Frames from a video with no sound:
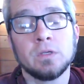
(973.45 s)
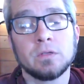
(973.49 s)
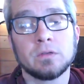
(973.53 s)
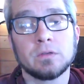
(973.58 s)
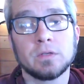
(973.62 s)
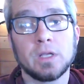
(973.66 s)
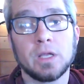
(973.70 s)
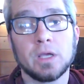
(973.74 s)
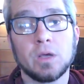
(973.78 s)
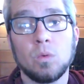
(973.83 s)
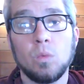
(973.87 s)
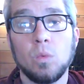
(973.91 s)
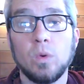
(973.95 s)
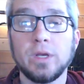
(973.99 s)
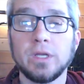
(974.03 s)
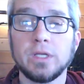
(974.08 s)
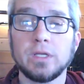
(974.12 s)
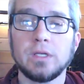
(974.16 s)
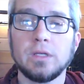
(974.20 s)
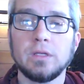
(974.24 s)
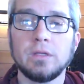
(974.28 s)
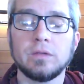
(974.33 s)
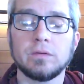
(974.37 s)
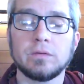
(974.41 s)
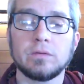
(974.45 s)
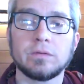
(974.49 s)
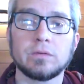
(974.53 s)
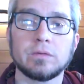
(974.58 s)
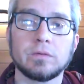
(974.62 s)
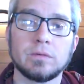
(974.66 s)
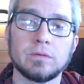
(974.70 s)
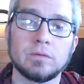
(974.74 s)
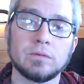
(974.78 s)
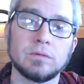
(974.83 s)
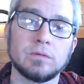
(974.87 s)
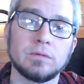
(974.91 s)
to like what it is,
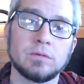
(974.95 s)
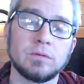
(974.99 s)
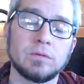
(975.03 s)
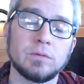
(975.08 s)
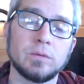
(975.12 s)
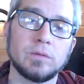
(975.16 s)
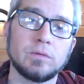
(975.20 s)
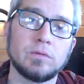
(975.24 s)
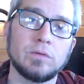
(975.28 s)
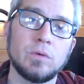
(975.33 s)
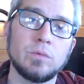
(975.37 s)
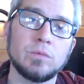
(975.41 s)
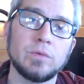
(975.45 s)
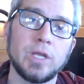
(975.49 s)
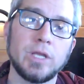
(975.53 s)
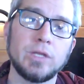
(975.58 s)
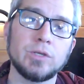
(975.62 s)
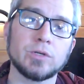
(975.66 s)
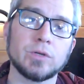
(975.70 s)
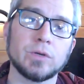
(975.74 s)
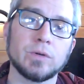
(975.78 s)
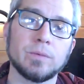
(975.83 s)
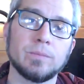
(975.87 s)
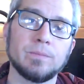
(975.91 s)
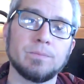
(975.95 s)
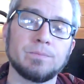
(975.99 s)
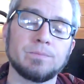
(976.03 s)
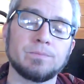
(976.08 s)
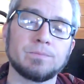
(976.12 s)
to its own nature,